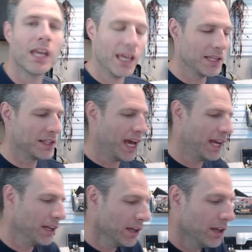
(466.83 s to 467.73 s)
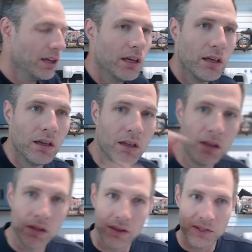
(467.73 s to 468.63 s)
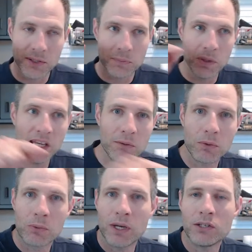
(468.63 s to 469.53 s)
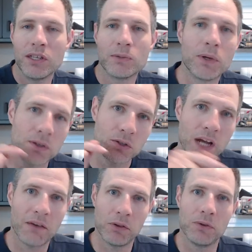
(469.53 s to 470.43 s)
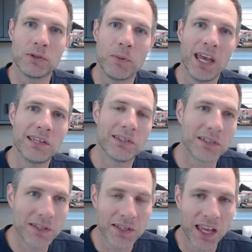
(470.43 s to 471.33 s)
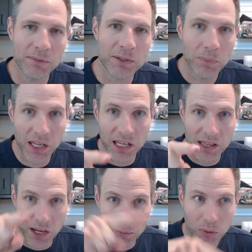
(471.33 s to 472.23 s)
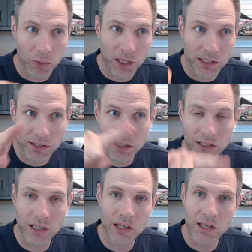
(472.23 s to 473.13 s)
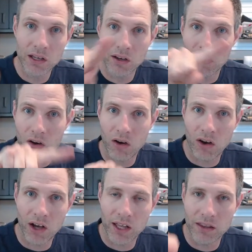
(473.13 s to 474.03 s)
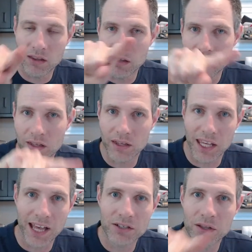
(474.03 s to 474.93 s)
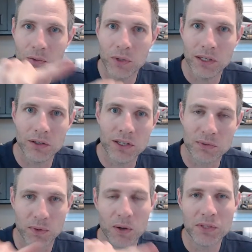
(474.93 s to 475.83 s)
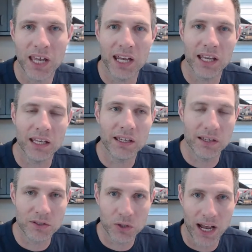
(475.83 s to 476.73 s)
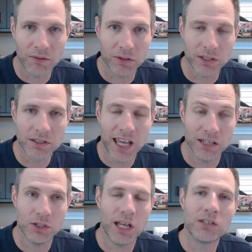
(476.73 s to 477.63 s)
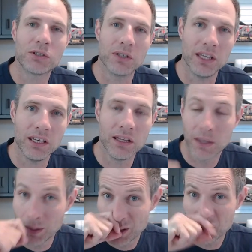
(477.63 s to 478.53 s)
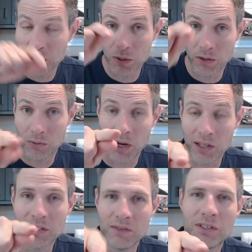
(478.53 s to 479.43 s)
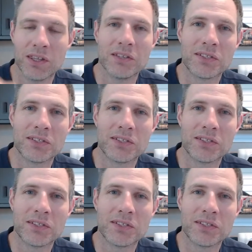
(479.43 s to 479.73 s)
is that the speed with which these wheels travel through space is the same speed that a point on the edge of the wheel is rotating, is traveling tangentially relative to the